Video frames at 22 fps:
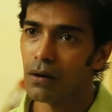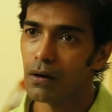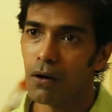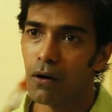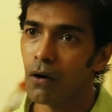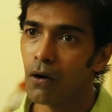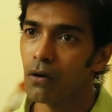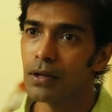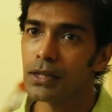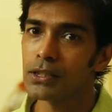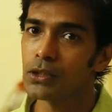
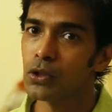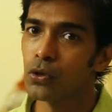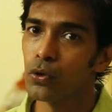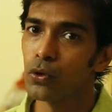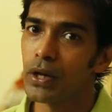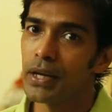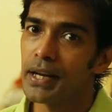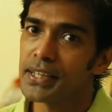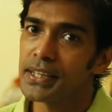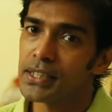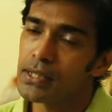All these
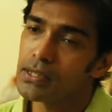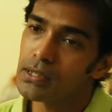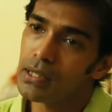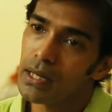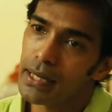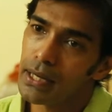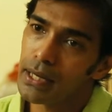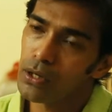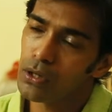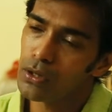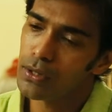correlations are
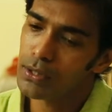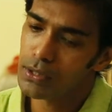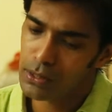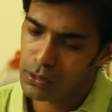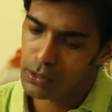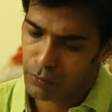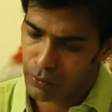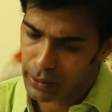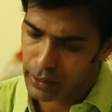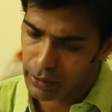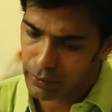like,
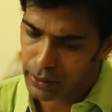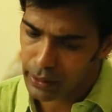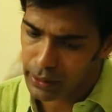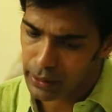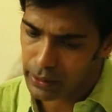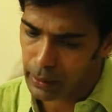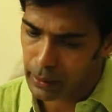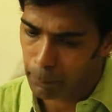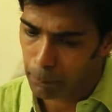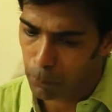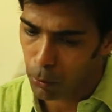it's very,
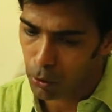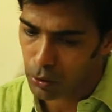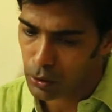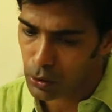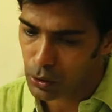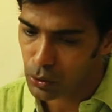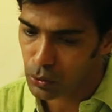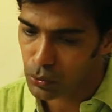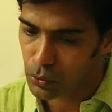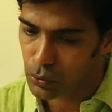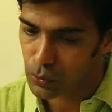very
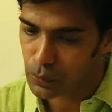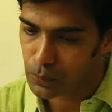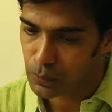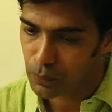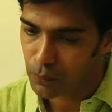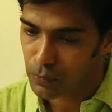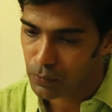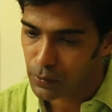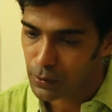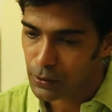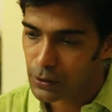important to
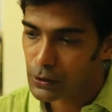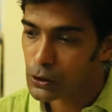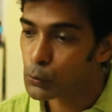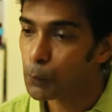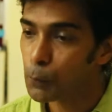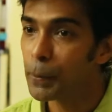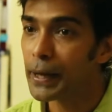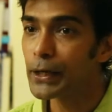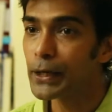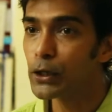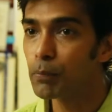
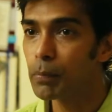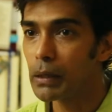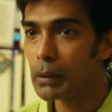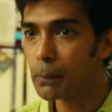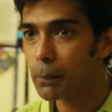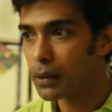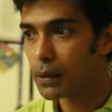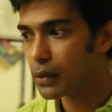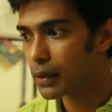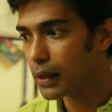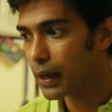speak to
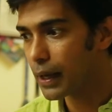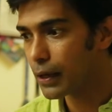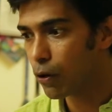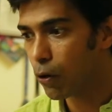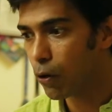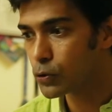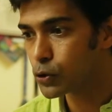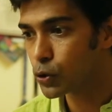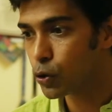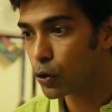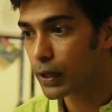people, and
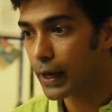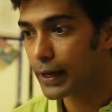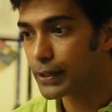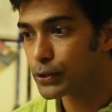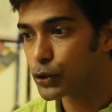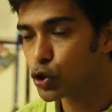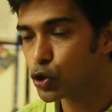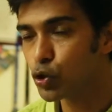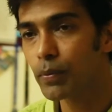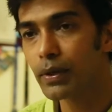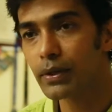also not
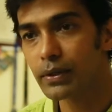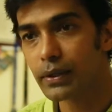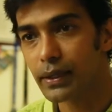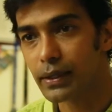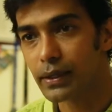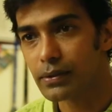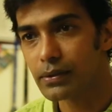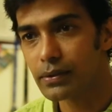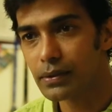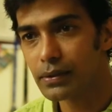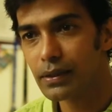assuming
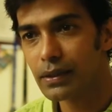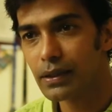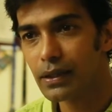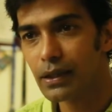things.